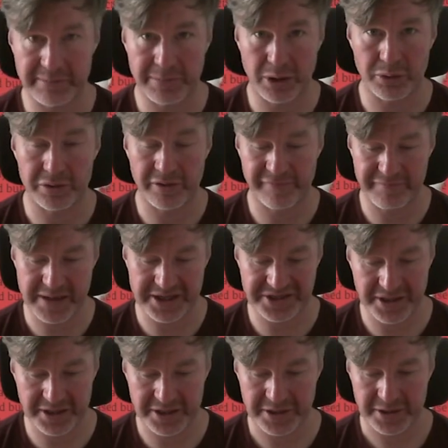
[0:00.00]
bolt of
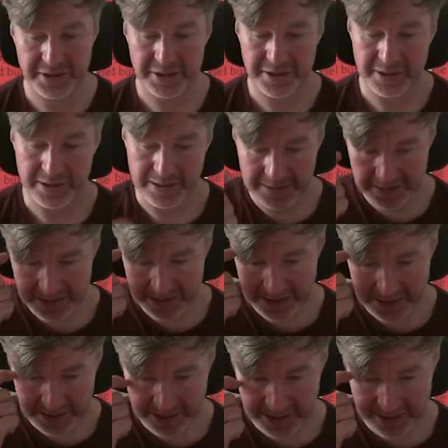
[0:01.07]
magic
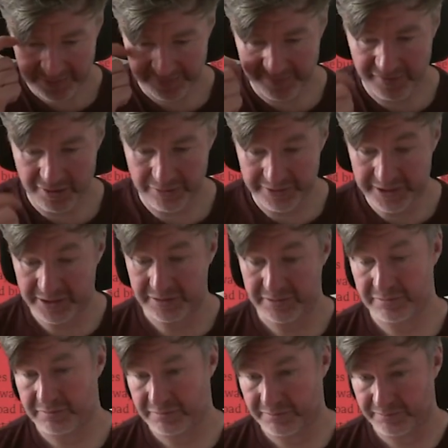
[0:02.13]
firing
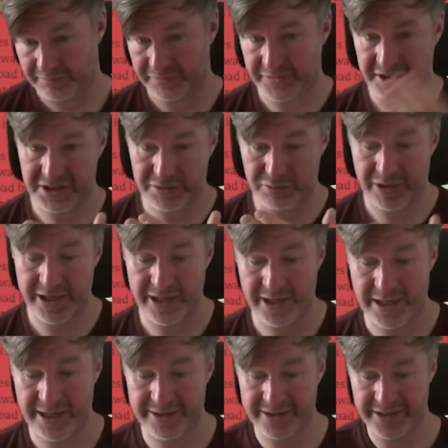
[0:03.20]
this way,
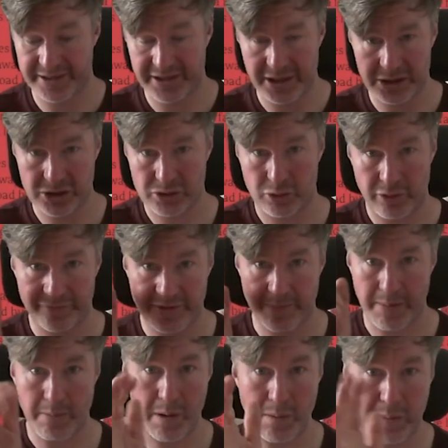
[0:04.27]
and then a sort of
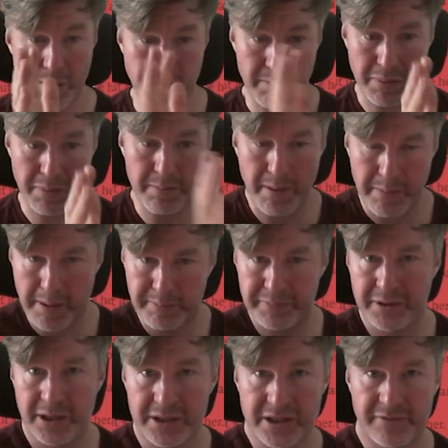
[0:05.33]

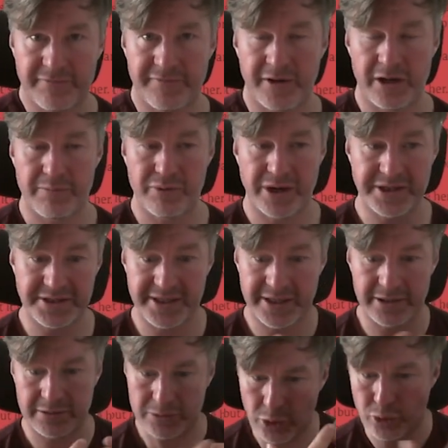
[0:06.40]
like a
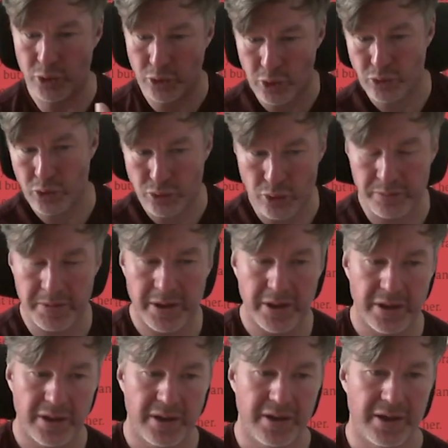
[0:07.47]
vibrating.
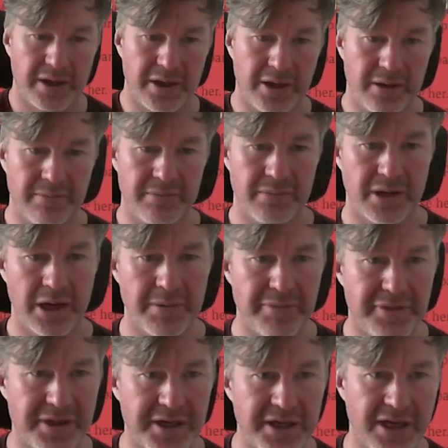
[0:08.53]
I'm
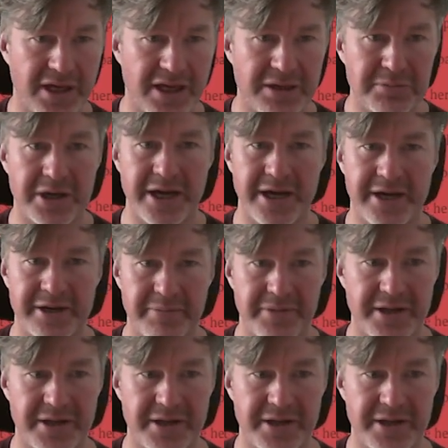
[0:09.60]
thinking in my head,